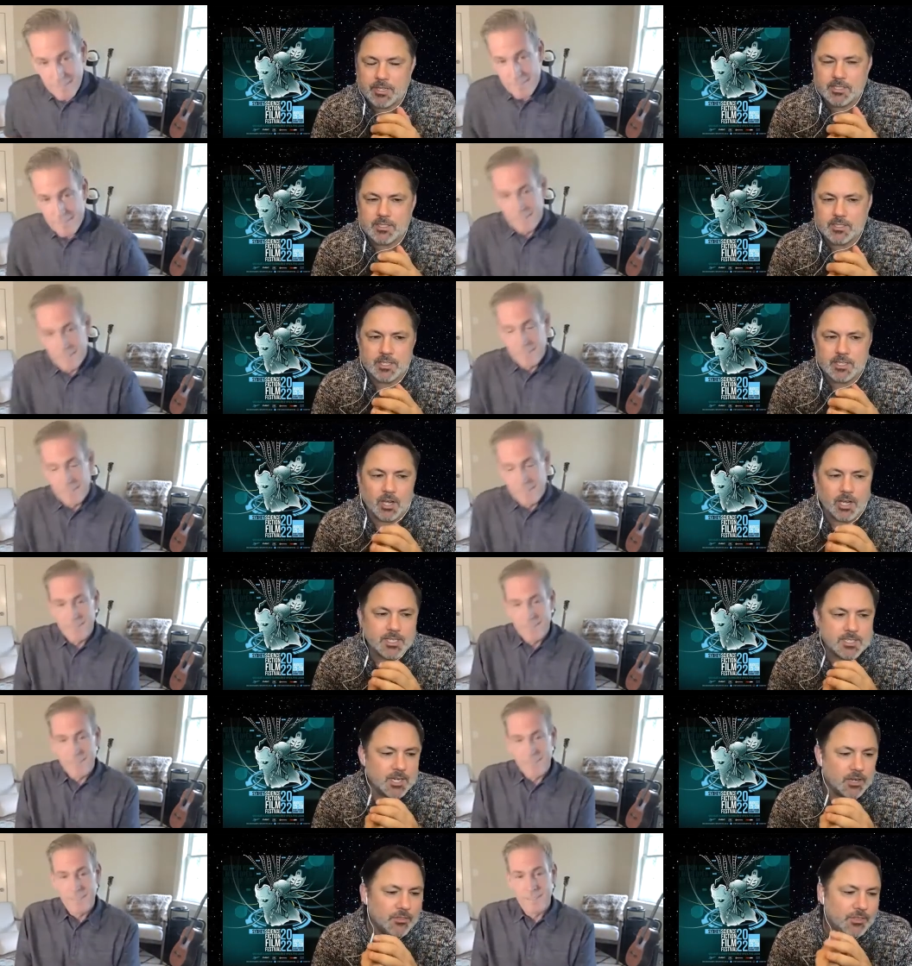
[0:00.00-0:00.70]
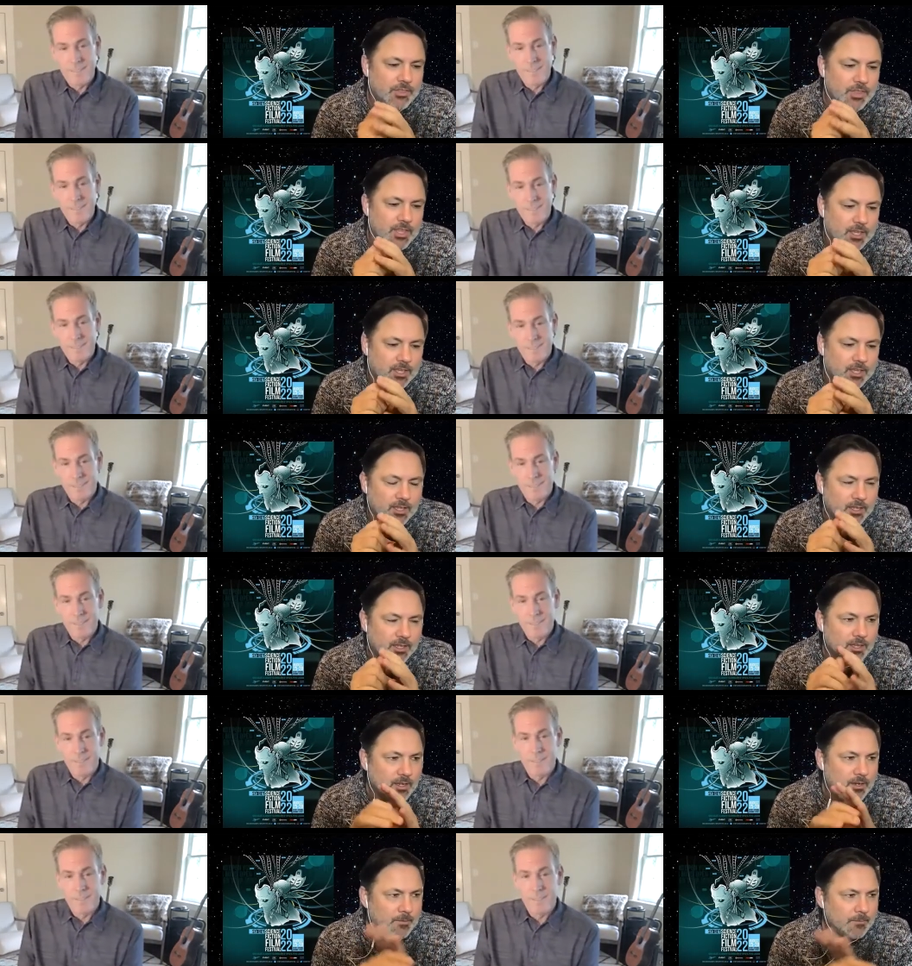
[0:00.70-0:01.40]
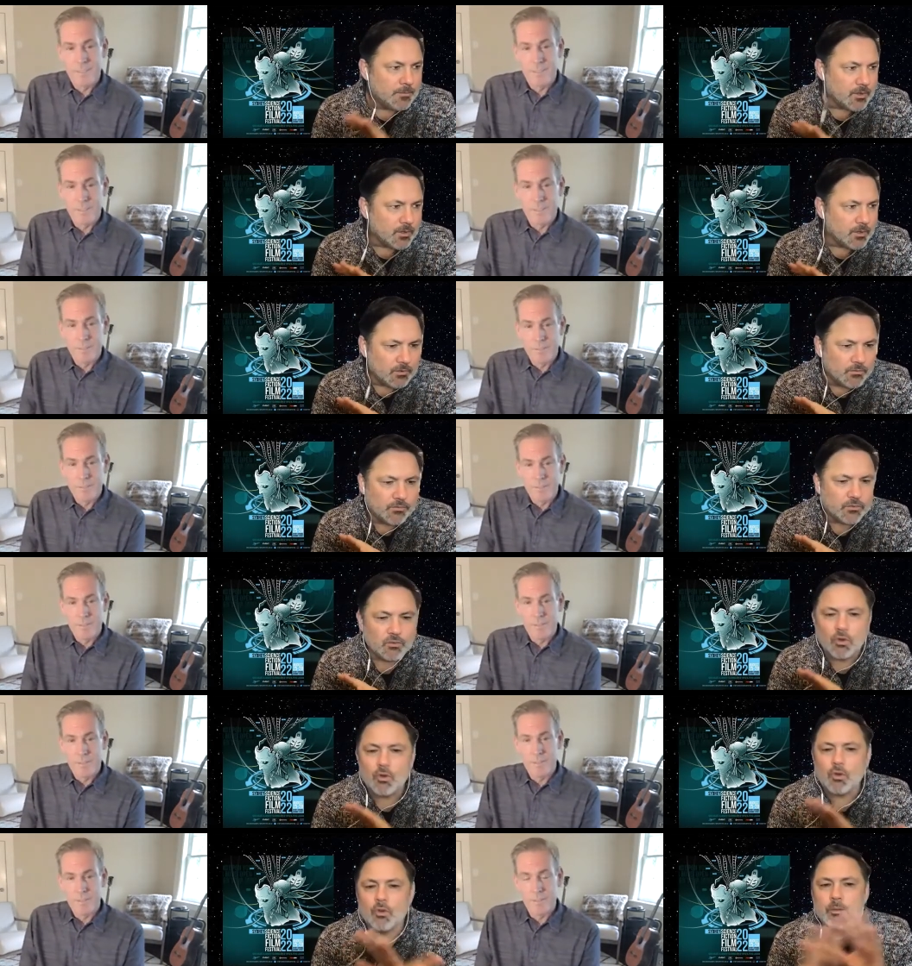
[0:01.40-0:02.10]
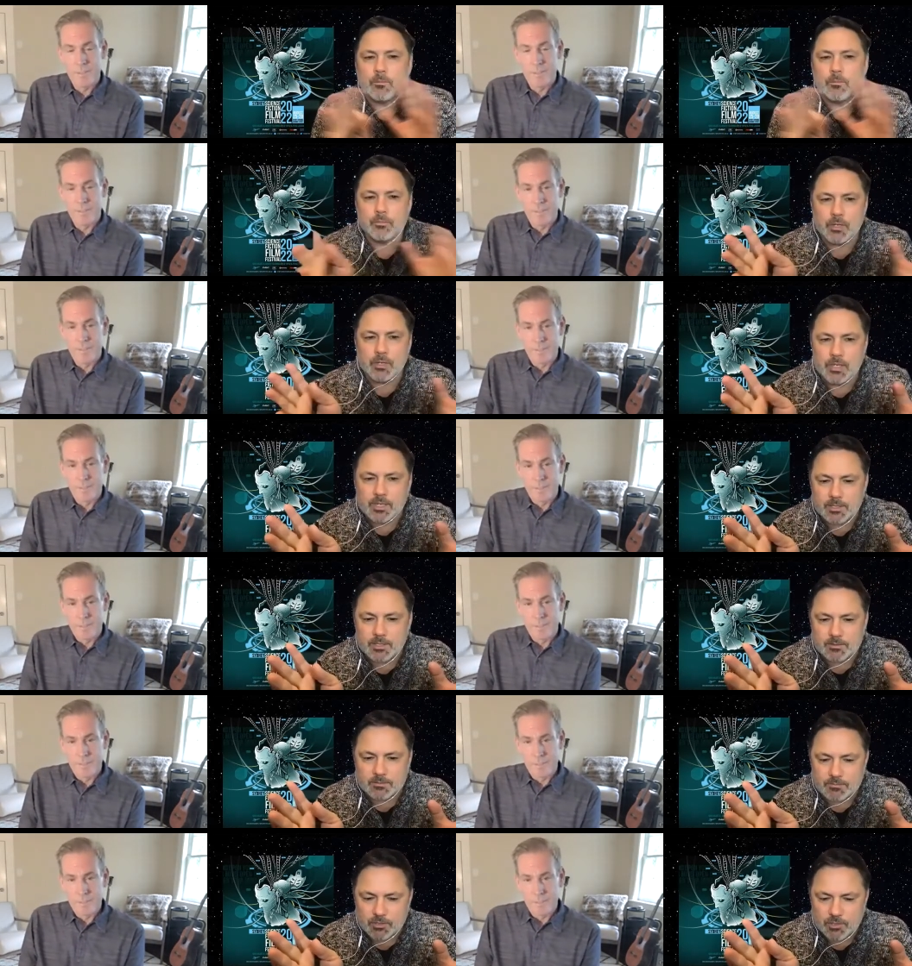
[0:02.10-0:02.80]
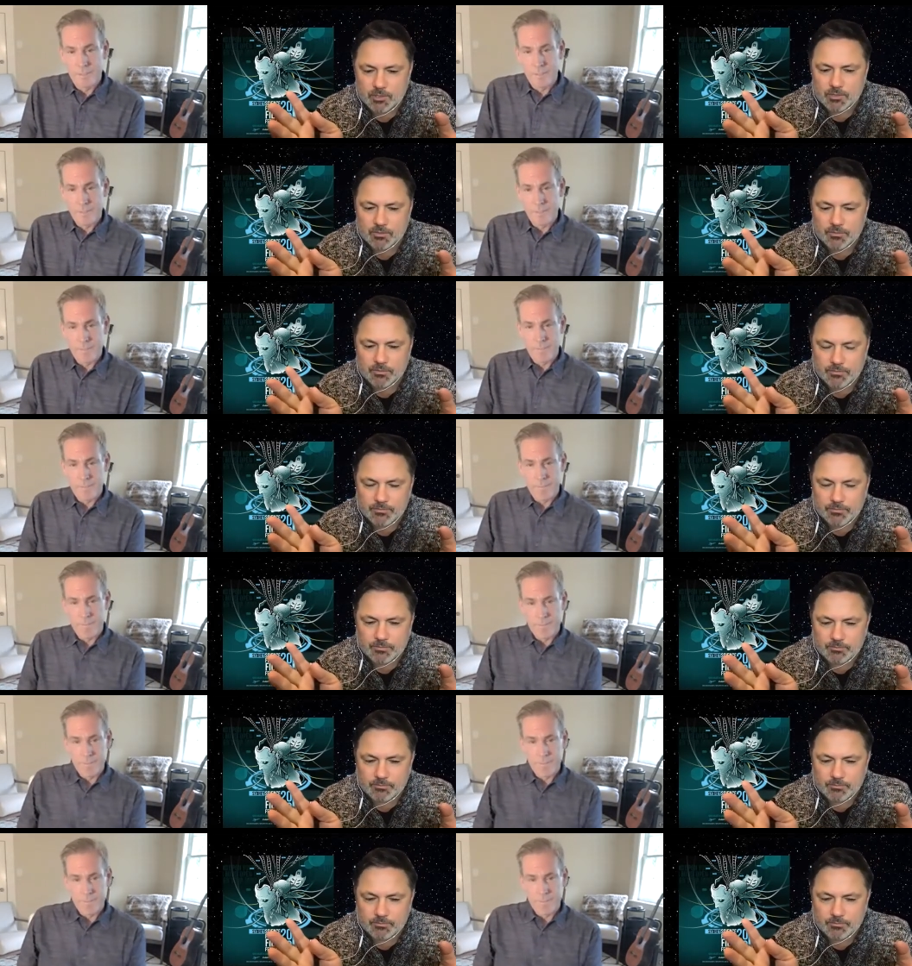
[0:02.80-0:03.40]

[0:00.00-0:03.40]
Speaker 1: I, I don't think for all the brilliant sort of